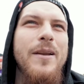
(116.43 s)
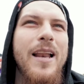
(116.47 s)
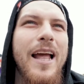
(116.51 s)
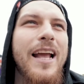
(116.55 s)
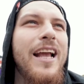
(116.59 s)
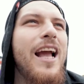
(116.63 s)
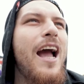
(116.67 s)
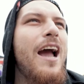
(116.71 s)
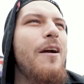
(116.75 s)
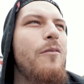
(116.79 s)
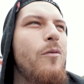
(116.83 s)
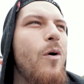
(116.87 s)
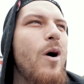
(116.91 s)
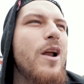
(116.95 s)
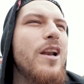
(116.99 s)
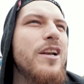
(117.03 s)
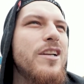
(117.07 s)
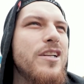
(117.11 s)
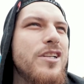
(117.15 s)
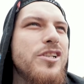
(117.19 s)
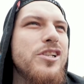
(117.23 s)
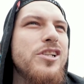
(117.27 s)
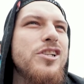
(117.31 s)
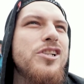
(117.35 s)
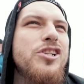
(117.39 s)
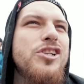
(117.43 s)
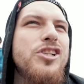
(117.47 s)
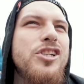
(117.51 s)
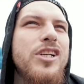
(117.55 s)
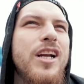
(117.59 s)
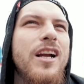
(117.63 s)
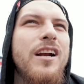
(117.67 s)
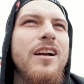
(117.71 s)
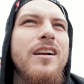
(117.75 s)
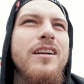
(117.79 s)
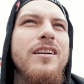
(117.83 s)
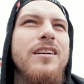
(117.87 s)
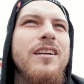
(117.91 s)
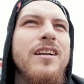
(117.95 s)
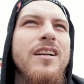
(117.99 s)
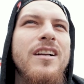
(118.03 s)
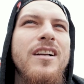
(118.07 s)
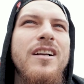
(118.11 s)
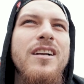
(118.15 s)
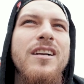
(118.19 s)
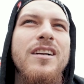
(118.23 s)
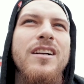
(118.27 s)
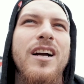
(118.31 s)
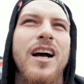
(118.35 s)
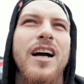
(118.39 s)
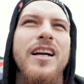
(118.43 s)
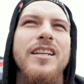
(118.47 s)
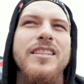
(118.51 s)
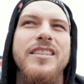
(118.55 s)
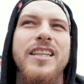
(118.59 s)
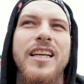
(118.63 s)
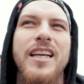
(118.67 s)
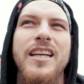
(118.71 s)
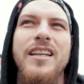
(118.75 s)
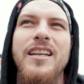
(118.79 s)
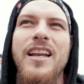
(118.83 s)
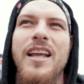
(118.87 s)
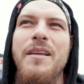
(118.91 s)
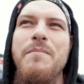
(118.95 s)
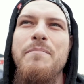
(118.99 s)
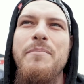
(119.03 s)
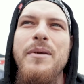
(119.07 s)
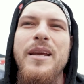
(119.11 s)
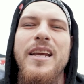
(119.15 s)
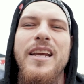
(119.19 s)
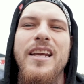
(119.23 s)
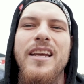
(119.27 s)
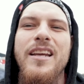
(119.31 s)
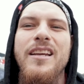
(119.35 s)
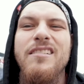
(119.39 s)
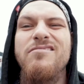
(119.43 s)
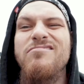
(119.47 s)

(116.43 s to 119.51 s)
Like, I wanted to just share content and be,